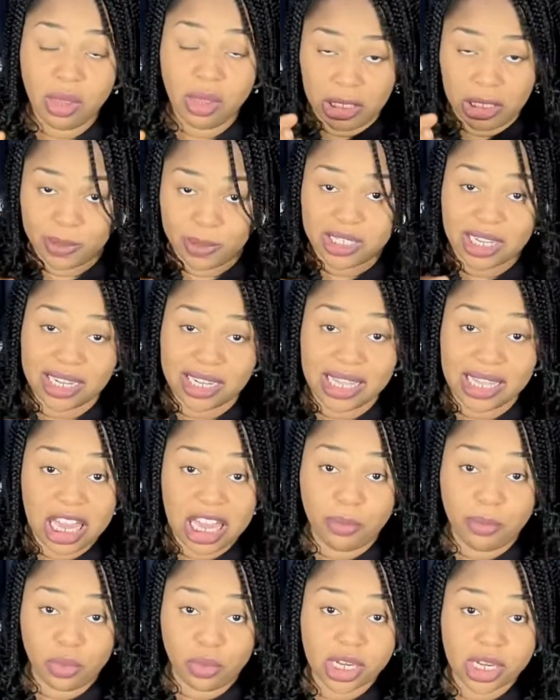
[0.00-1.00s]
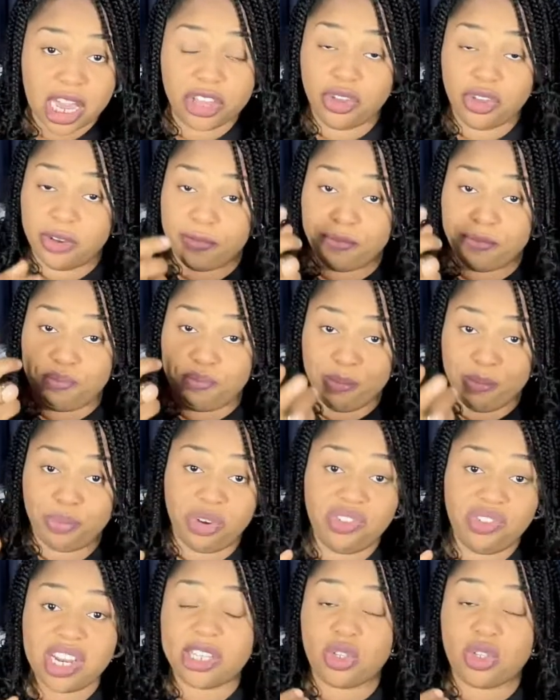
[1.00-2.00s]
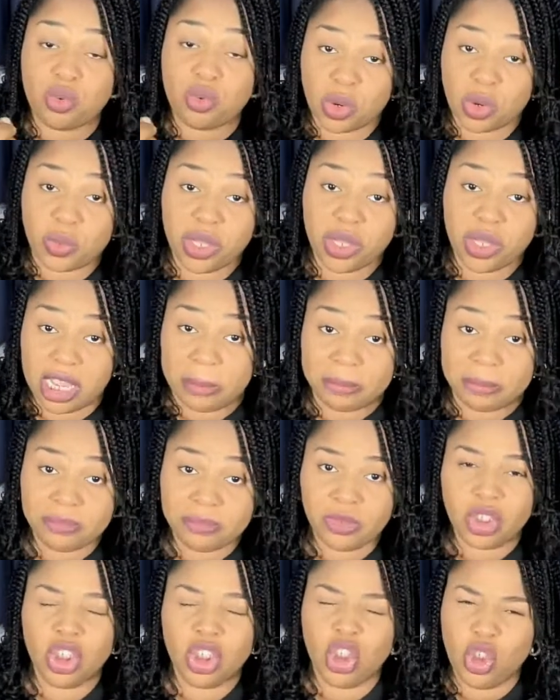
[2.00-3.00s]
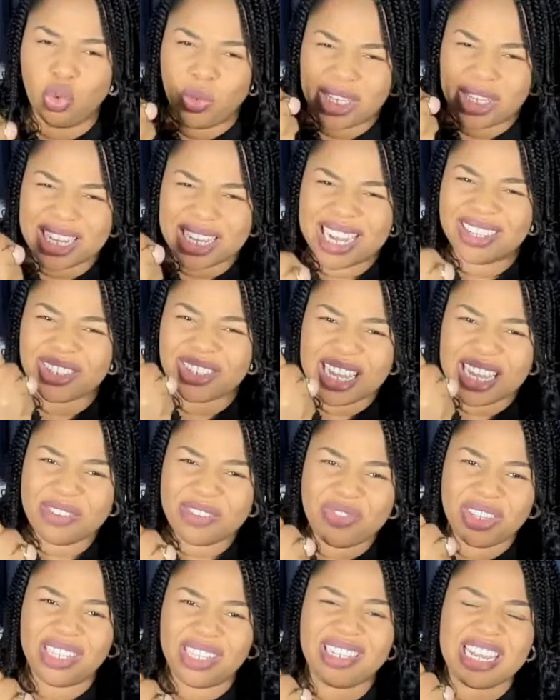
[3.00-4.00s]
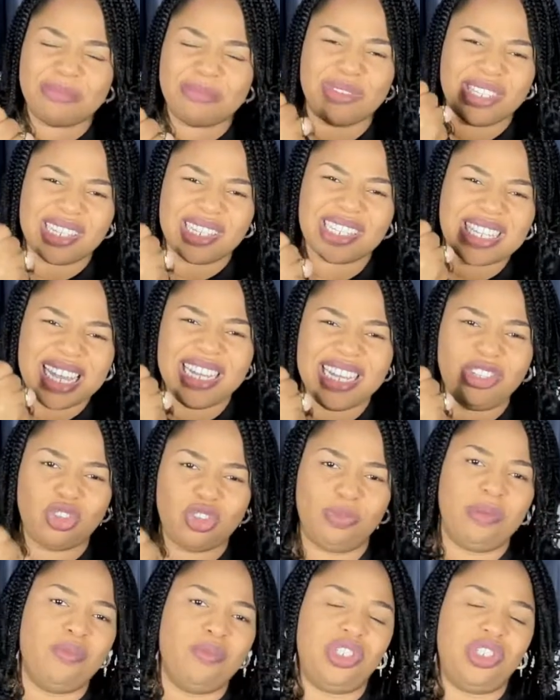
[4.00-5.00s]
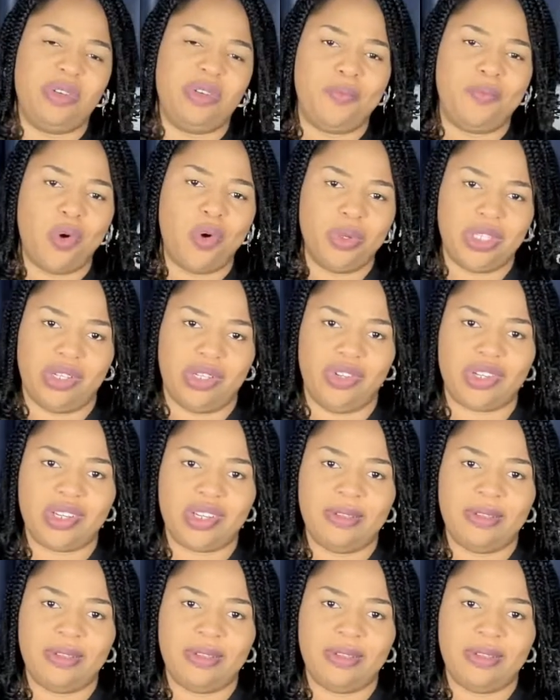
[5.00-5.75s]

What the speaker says: especially abled, and you have been privileged to work with them, you will count everything I'm saying to be much important.